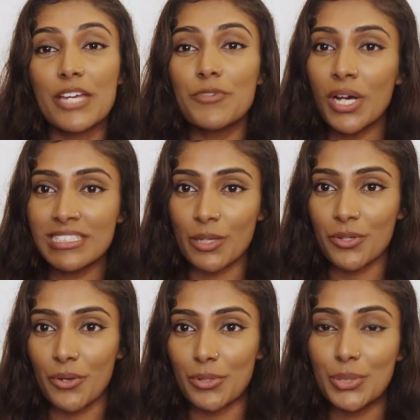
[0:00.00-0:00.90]
if you guys
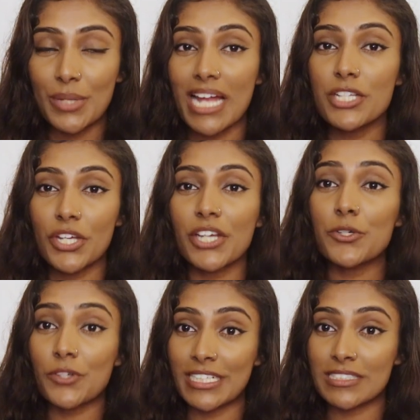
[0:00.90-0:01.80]
don't know, you can
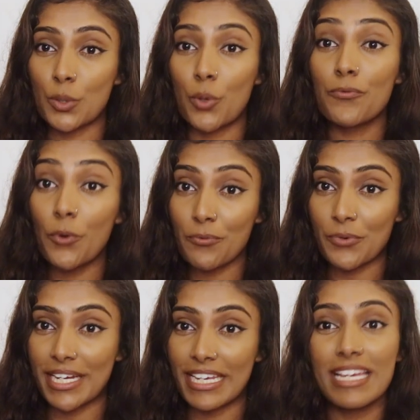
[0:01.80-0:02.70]
check your credit score for
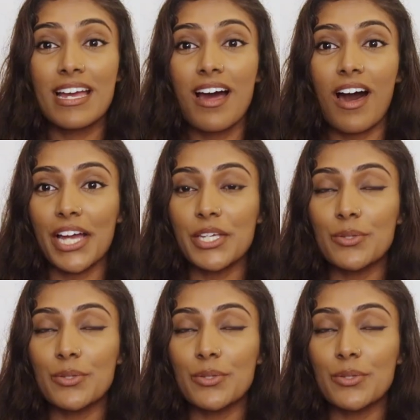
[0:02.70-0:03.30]
free. I